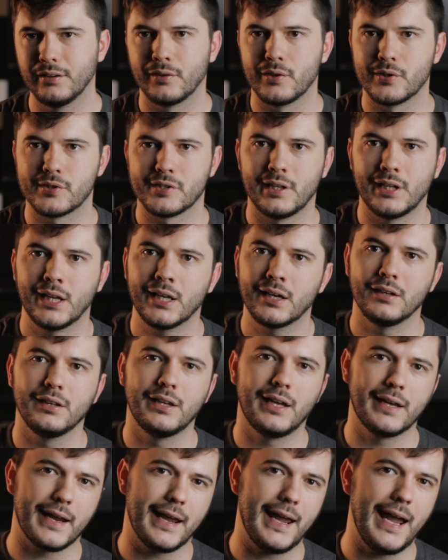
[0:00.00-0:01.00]
there's not a
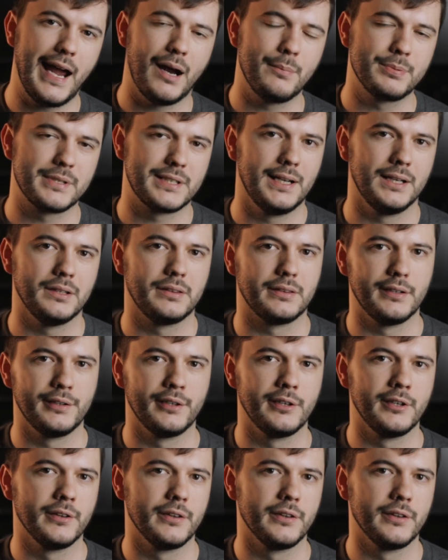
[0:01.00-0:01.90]
lot of apps out there